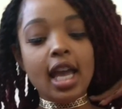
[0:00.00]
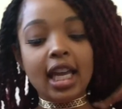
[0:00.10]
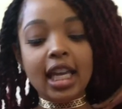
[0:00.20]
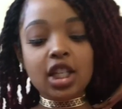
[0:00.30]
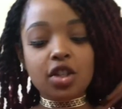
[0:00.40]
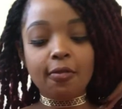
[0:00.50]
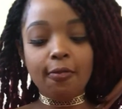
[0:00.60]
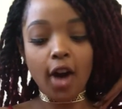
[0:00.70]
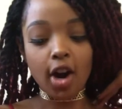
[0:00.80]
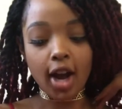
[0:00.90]

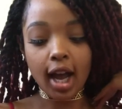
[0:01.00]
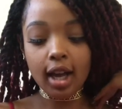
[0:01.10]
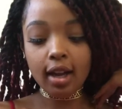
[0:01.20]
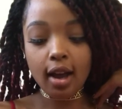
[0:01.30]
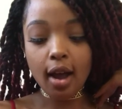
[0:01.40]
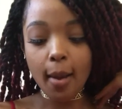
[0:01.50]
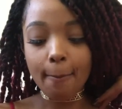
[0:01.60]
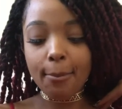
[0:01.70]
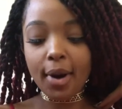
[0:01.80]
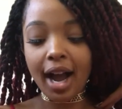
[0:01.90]
Ishvara
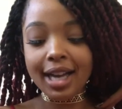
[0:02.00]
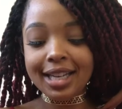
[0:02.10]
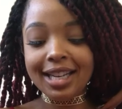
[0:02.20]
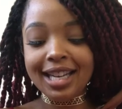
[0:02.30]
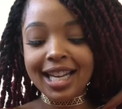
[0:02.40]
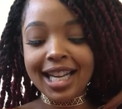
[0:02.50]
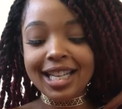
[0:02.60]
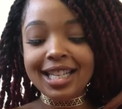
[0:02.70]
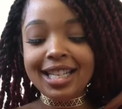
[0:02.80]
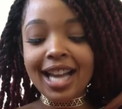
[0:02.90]

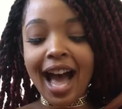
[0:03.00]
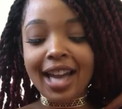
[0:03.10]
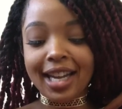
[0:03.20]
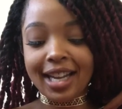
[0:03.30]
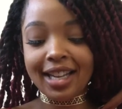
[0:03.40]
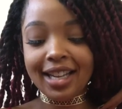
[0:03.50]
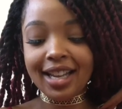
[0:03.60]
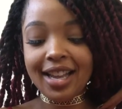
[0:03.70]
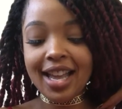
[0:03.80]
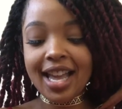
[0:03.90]
Pranidhana.
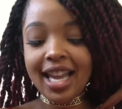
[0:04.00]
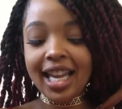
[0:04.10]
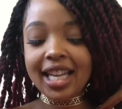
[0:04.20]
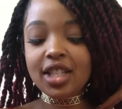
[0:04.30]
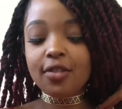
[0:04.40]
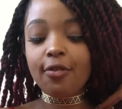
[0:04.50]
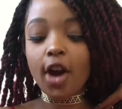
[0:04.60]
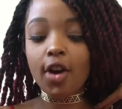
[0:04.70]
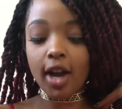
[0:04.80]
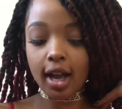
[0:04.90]

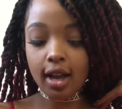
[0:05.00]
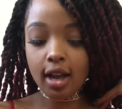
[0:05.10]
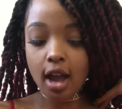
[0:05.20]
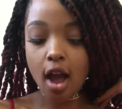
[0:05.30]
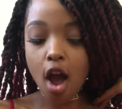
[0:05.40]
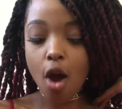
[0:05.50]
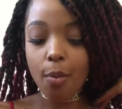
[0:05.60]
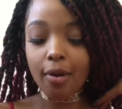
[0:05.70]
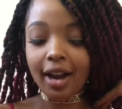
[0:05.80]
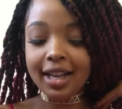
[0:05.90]
Ishvara
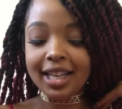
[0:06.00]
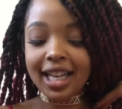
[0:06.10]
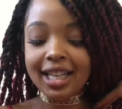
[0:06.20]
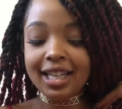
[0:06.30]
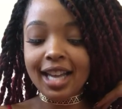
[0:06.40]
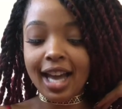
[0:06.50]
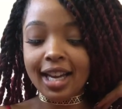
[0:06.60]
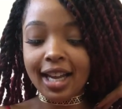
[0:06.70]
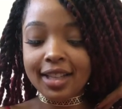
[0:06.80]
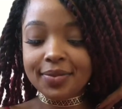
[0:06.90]

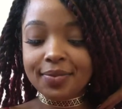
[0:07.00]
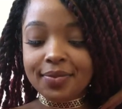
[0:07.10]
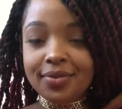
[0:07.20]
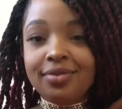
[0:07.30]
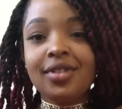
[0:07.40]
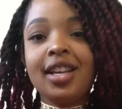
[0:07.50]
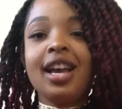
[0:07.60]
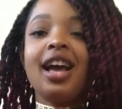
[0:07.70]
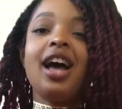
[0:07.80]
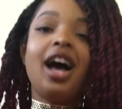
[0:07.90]
Pranidhana.
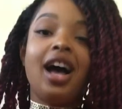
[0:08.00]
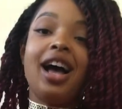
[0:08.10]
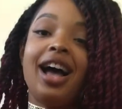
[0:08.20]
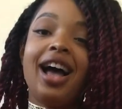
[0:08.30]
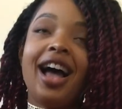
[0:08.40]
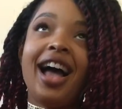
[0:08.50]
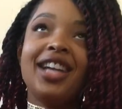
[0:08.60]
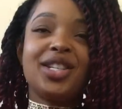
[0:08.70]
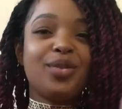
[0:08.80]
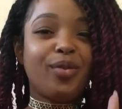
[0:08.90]
I
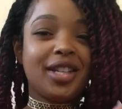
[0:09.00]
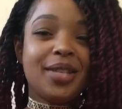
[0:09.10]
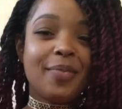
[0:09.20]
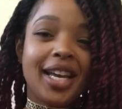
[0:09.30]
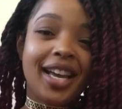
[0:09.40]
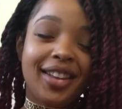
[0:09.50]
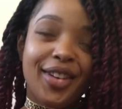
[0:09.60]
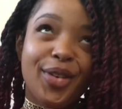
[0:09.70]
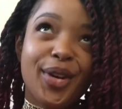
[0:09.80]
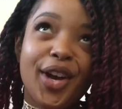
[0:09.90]
just want to make a
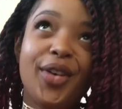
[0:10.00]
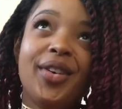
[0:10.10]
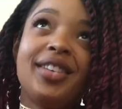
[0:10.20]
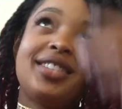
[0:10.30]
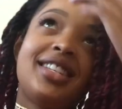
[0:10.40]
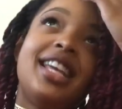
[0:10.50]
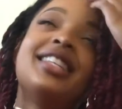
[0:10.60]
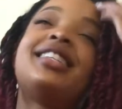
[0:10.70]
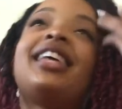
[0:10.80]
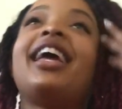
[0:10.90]
little note and
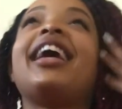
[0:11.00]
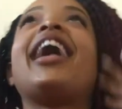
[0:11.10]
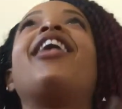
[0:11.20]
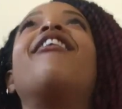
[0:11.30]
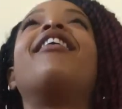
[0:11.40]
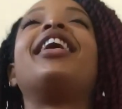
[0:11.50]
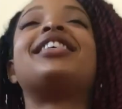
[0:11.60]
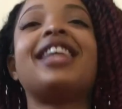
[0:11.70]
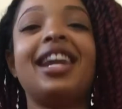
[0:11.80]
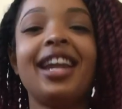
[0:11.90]
say how
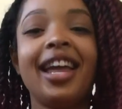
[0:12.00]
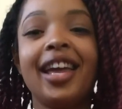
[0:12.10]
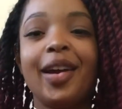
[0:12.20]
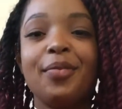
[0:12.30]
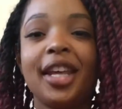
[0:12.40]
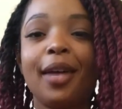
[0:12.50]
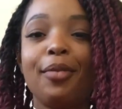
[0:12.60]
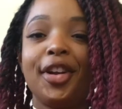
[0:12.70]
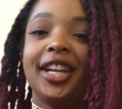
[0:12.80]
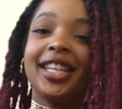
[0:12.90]
excited I am that I'm
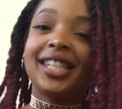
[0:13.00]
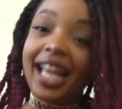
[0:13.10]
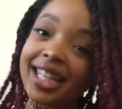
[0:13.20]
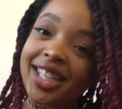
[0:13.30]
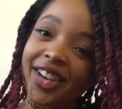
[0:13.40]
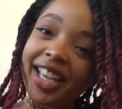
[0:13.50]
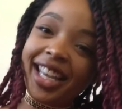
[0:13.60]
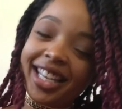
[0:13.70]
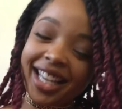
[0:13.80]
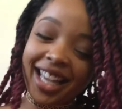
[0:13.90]
learning Sanskrit.